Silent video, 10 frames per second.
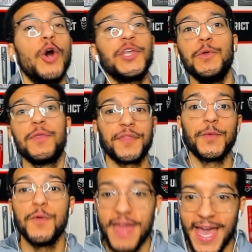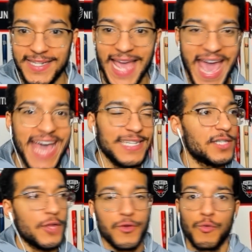you through that
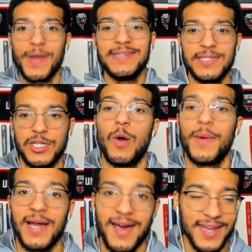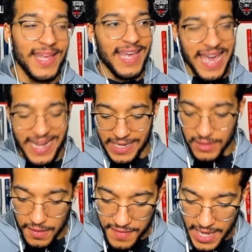as the race is going on, and I
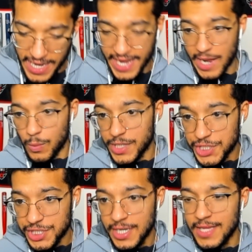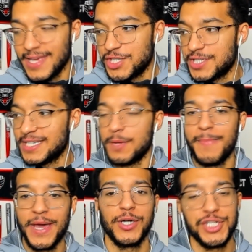love that, and I wish they just did a
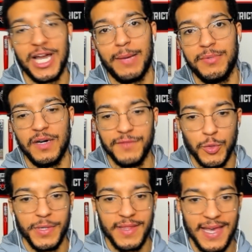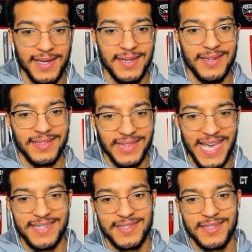better job of doing that
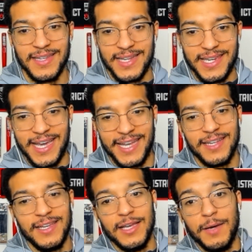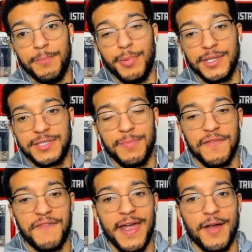last night. But to be
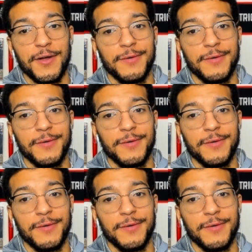fair,